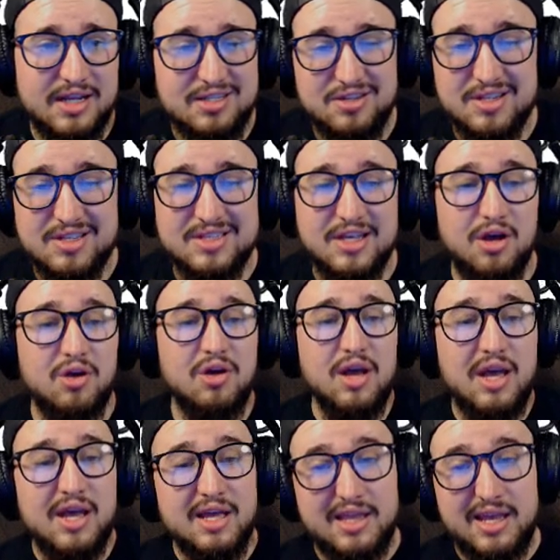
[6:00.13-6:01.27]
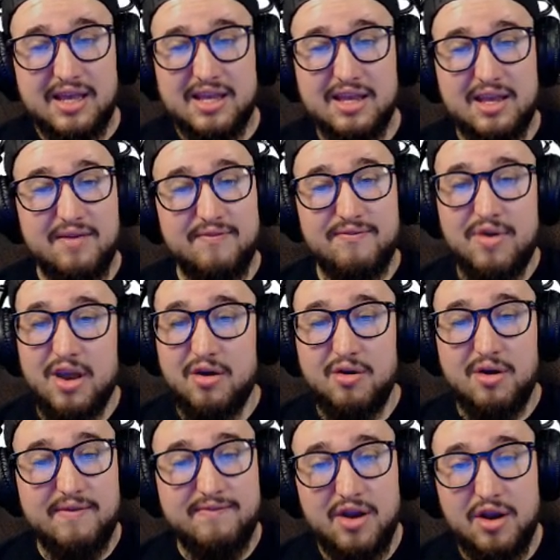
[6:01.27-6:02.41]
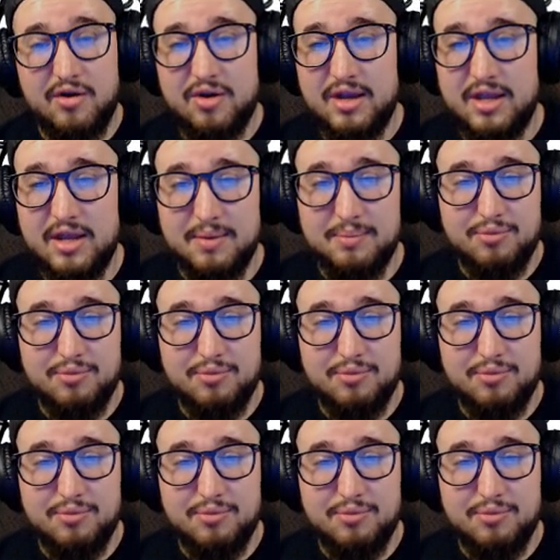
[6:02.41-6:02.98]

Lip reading: as you can tell, they can get very, very